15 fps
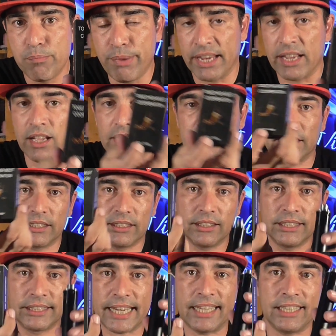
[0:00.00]
Because
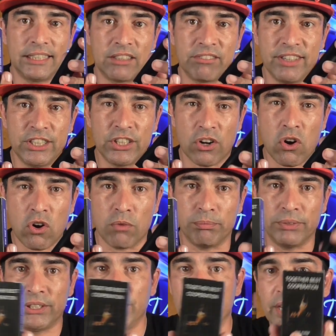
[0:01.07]
this guy doesn't read your
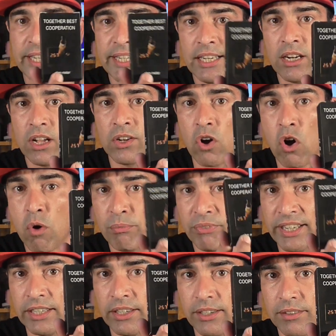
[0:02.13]
ohms. You're going to need an ohm
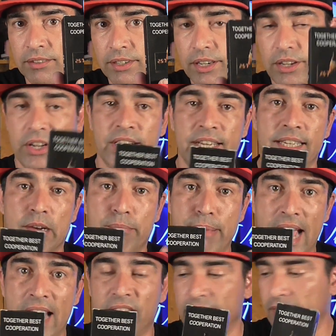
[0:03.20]
reader. You're going to need a
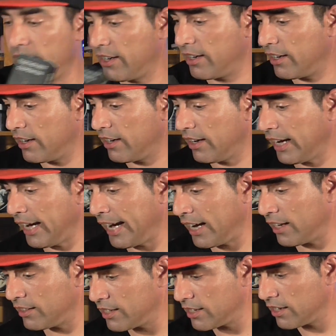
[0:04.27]
battery,
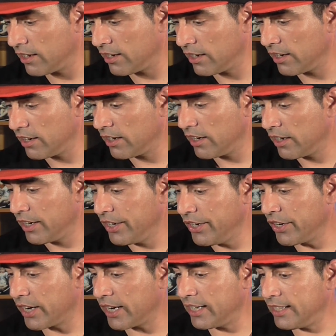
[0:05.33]
and
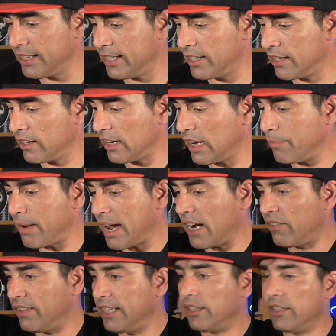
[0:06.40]
you're going to need a
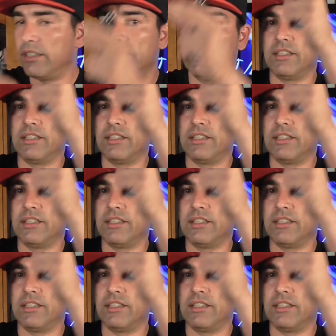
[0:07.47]
battery